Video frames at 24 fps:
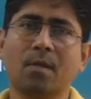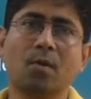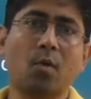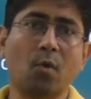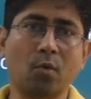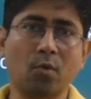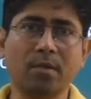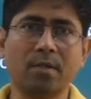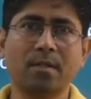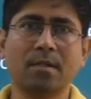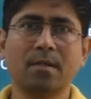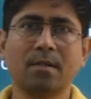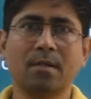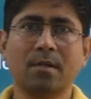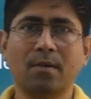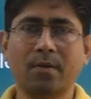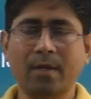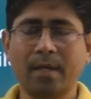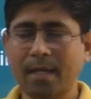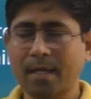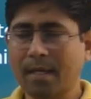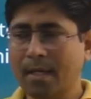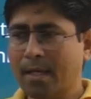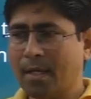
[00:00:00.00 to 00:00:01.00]
cold.
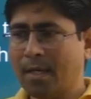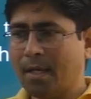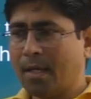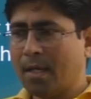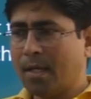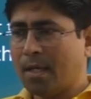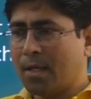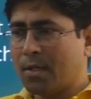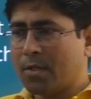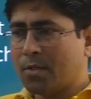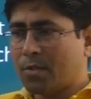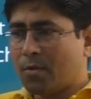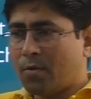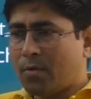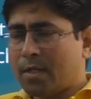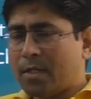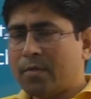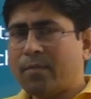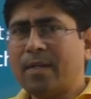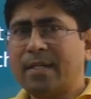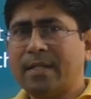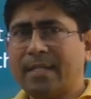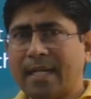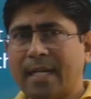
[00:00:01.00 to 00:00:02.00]
Okay, so
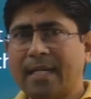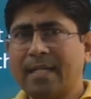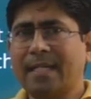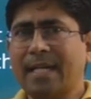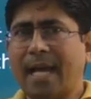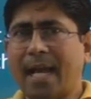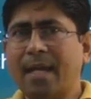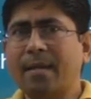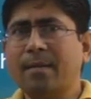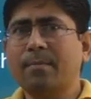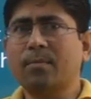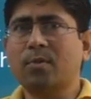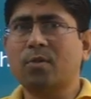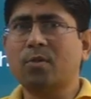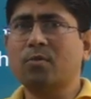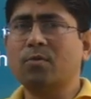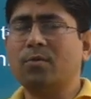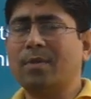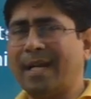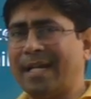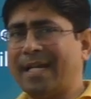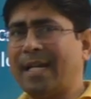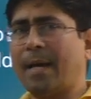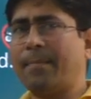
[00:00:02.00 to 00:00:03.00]
it will take time
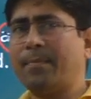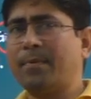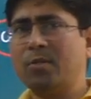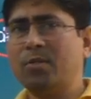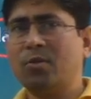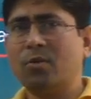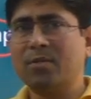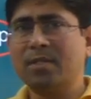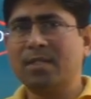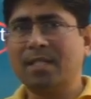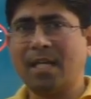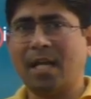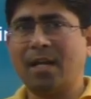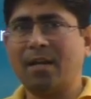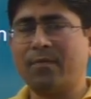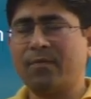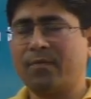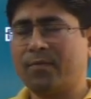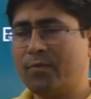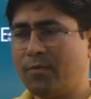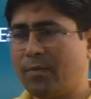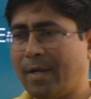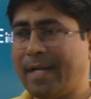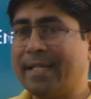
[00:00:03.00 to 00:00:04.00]
to adapt
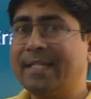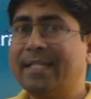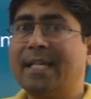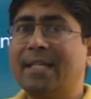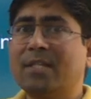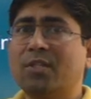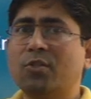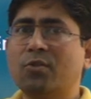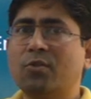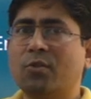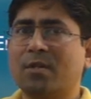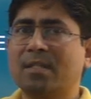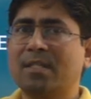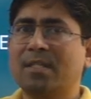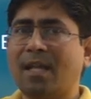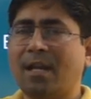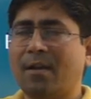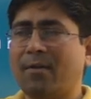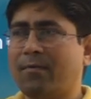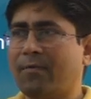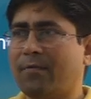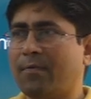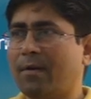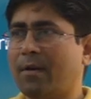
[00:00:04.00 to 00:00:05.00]
yourself, to adjust
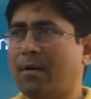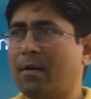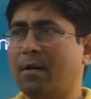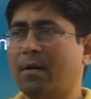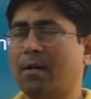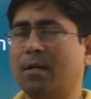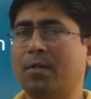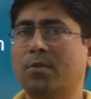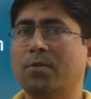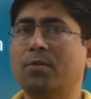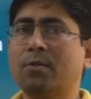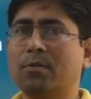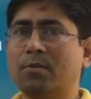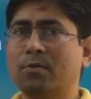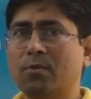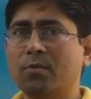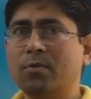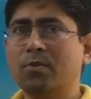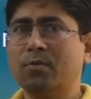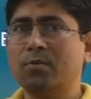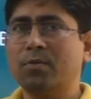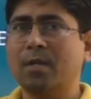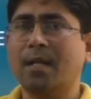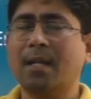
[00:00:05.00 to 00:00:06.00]
yourself,
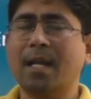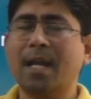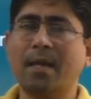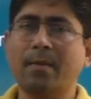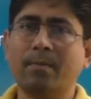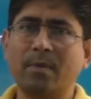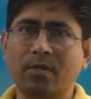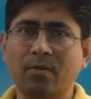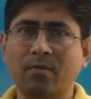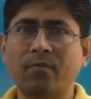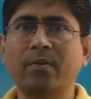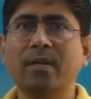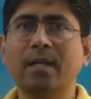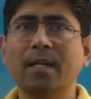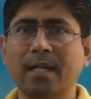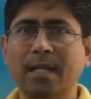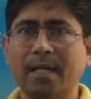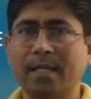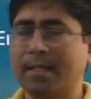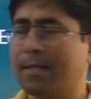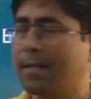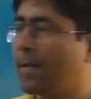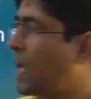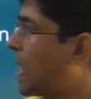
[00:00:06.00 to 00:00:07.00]
to the climate of
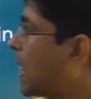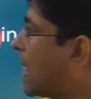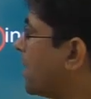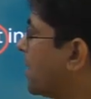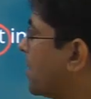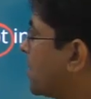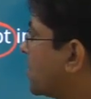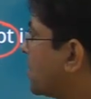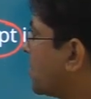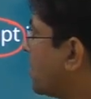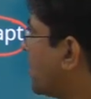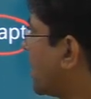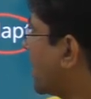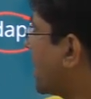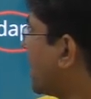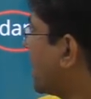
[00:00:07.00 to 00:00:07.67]
England. So